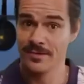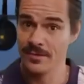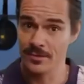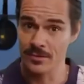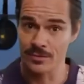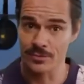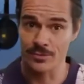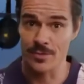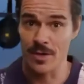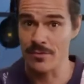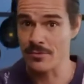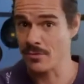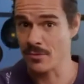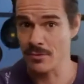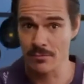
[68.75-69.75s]
You'll drown
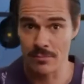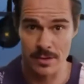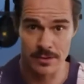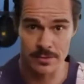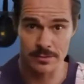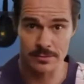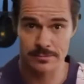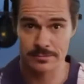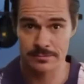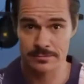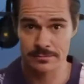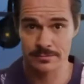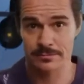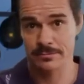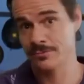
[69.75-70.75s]
your own brother
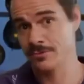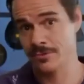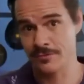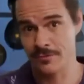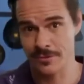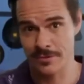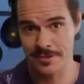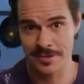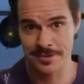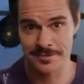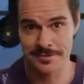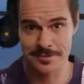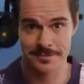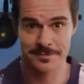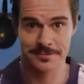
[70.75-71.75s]
just for a taste.